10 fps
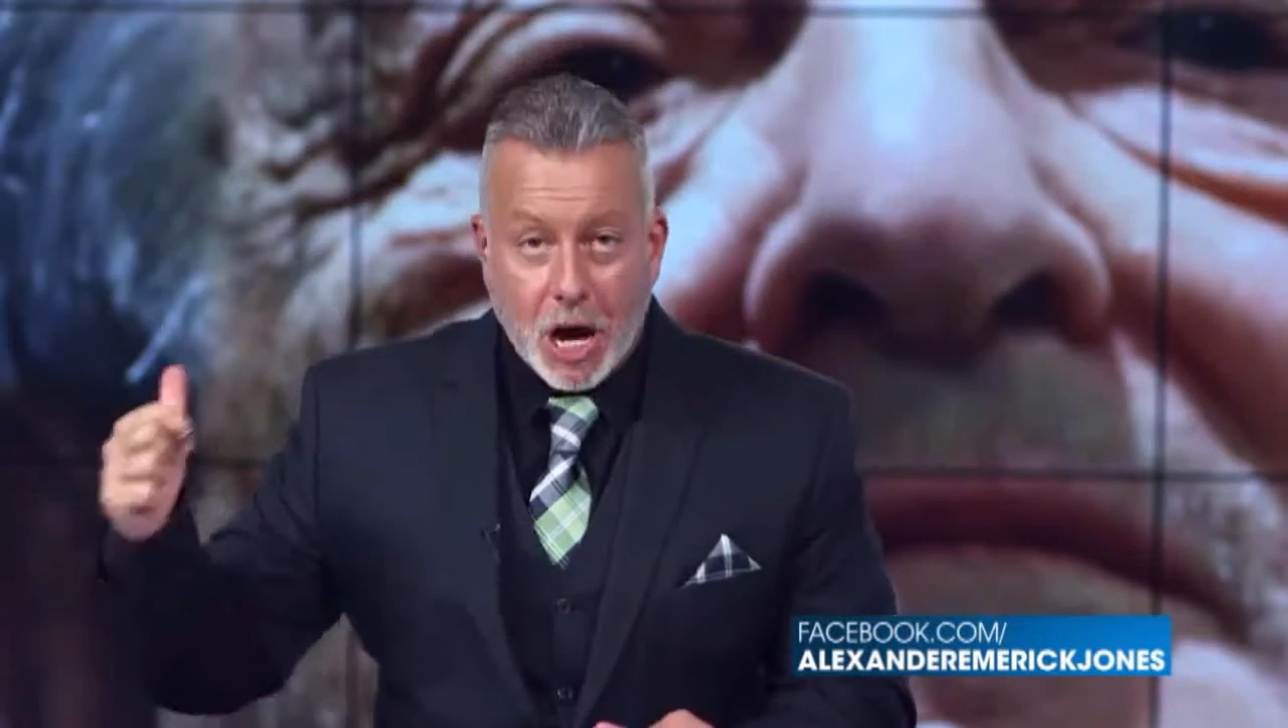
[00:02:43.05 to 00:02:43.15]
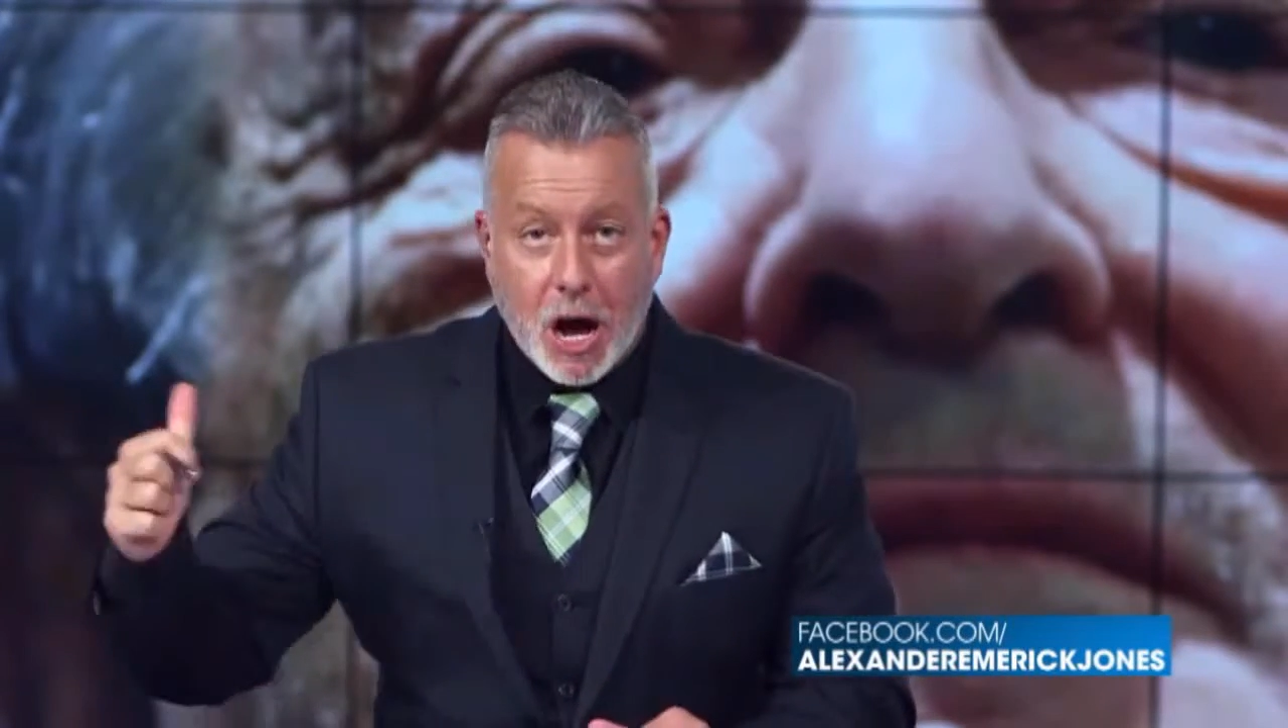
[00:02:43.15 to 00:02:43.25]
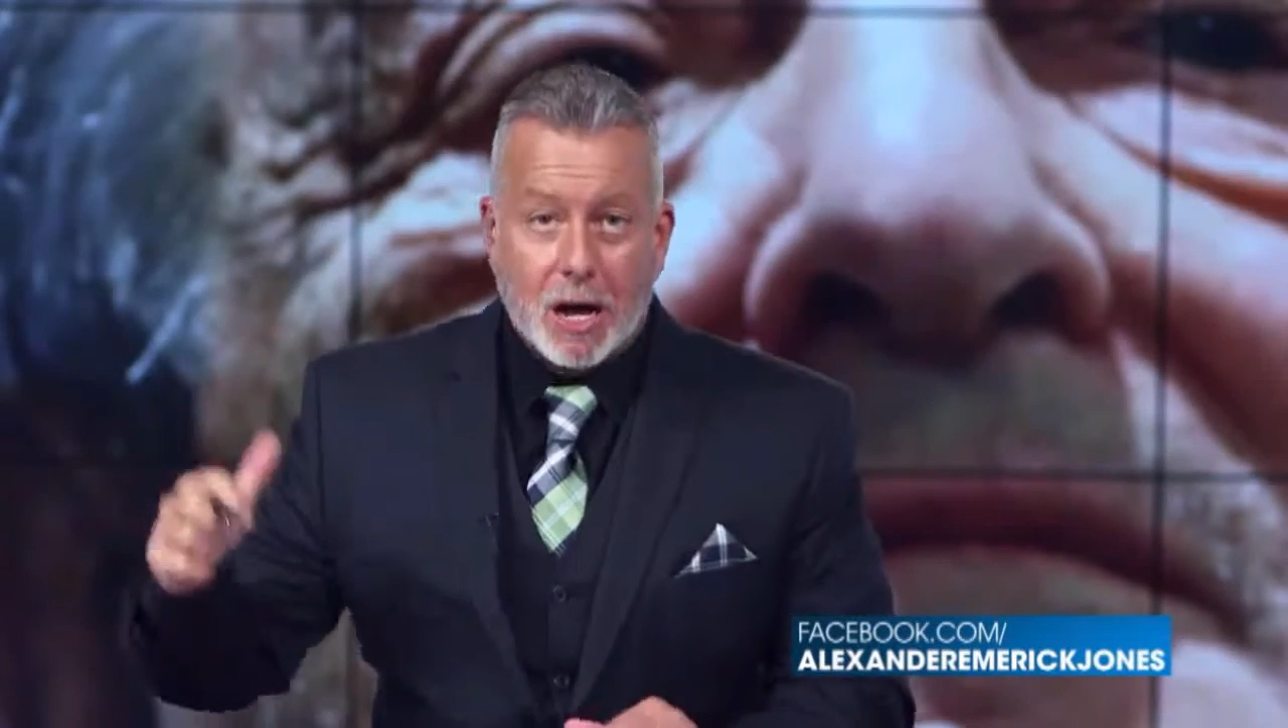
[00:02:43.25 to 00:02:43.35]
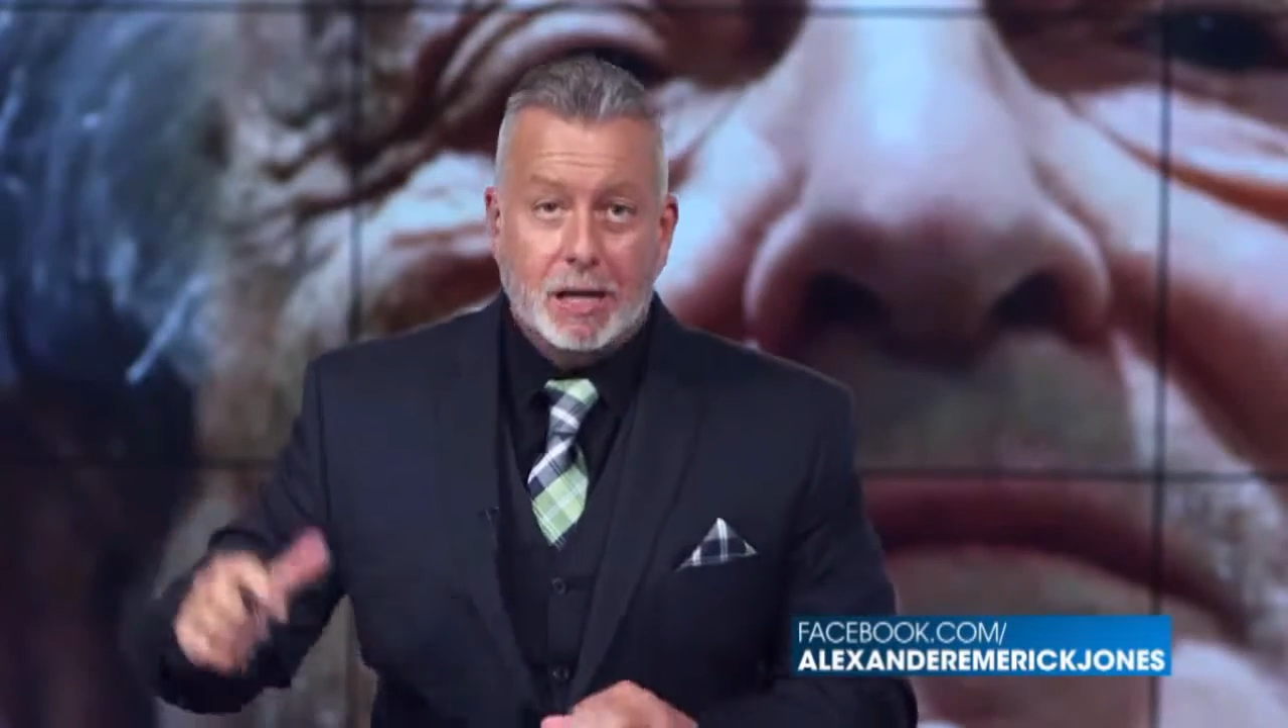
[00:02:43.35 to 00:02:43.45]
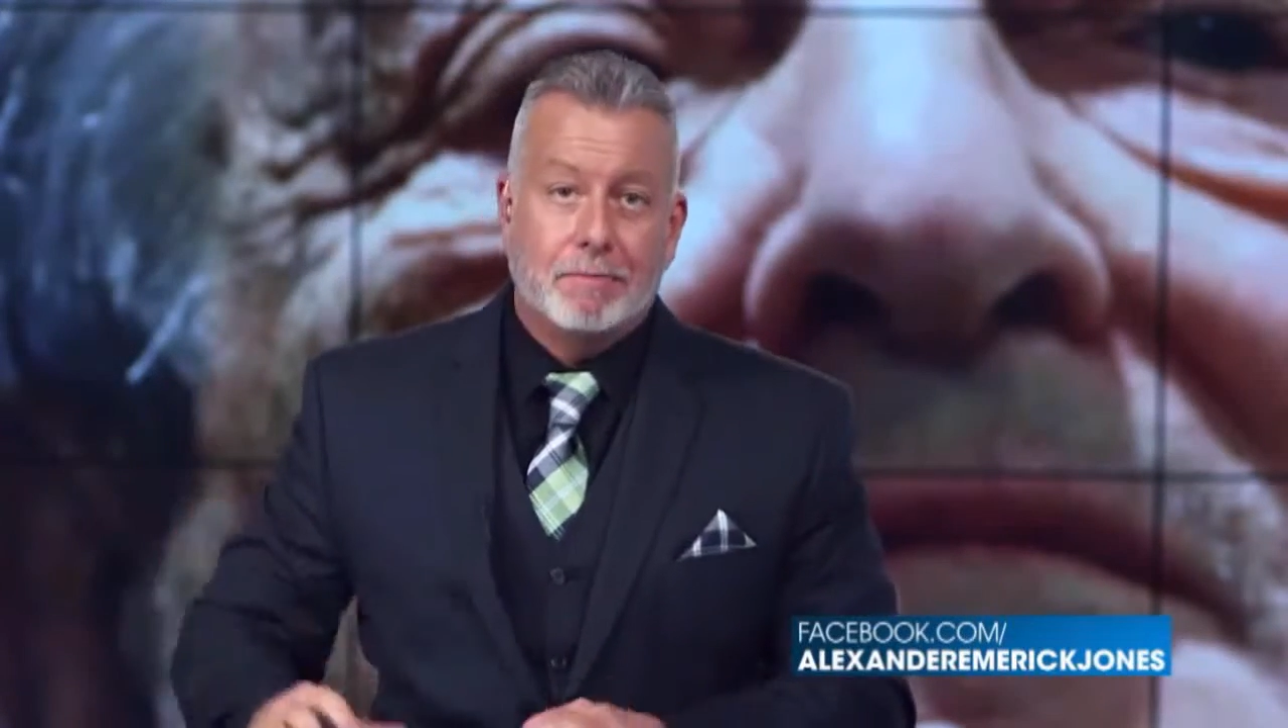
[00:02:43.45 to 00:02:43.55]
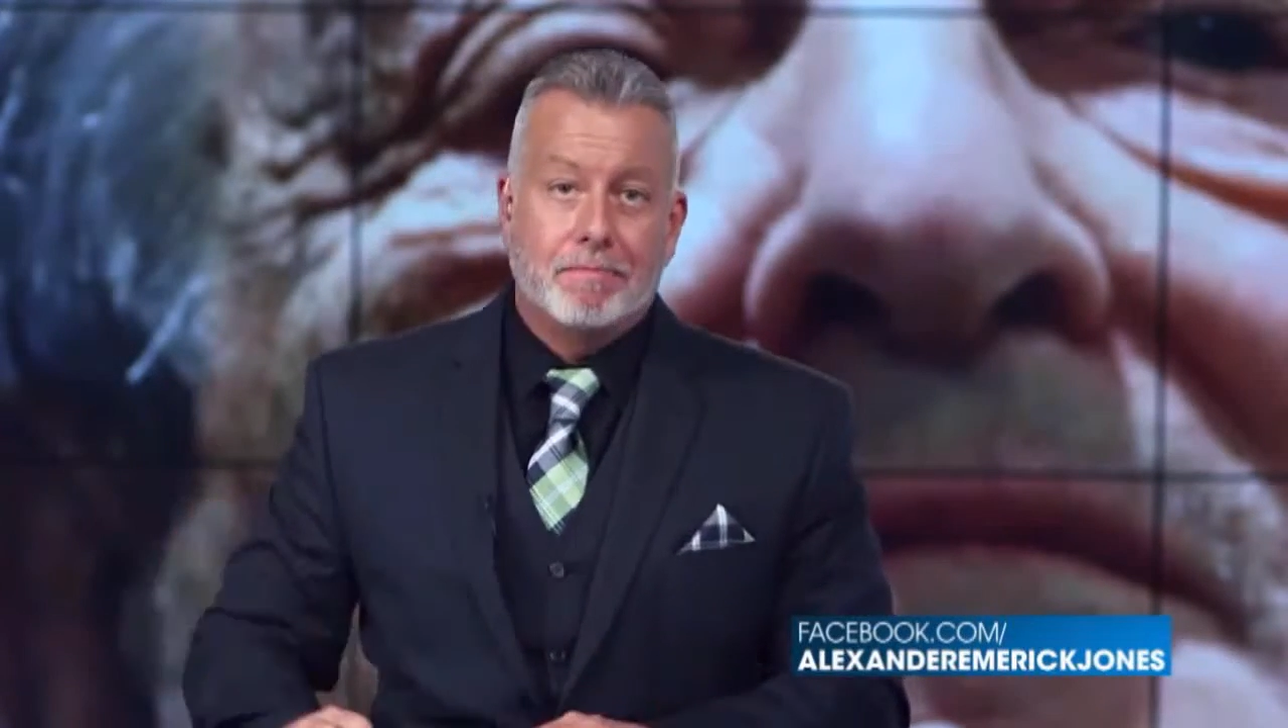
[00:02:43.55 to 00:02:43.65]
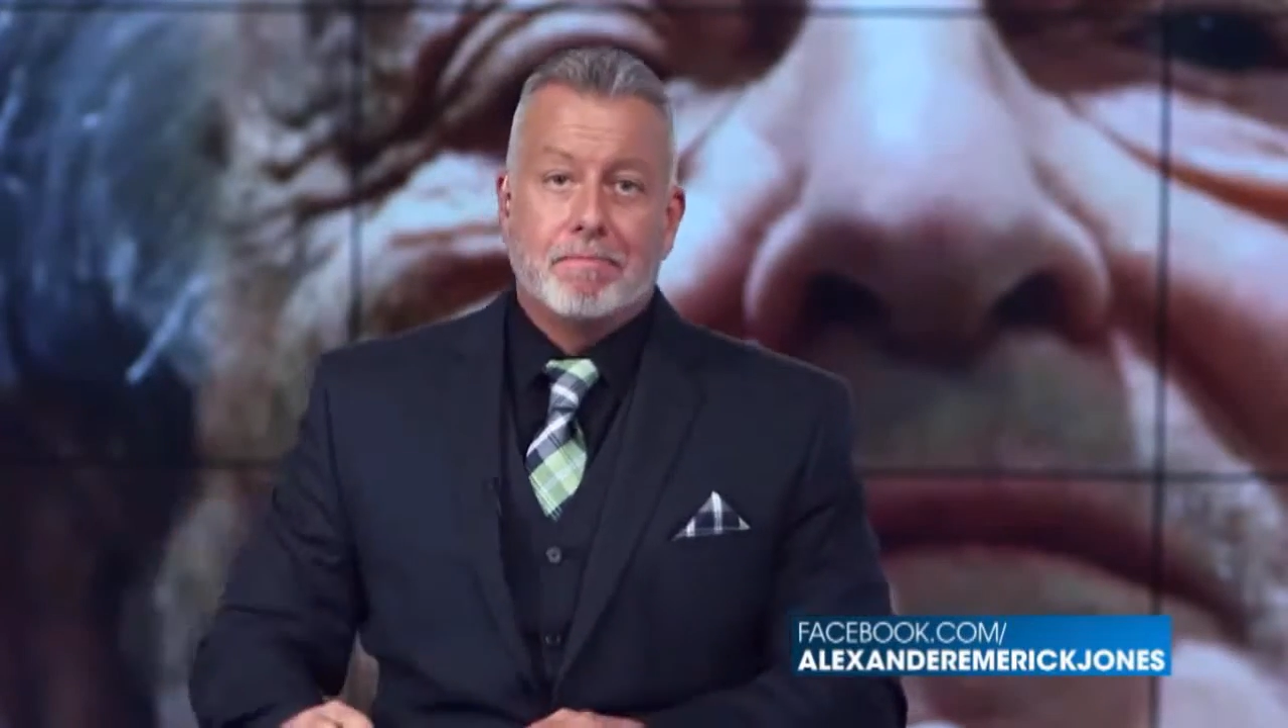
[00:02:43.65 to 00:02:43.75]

gone.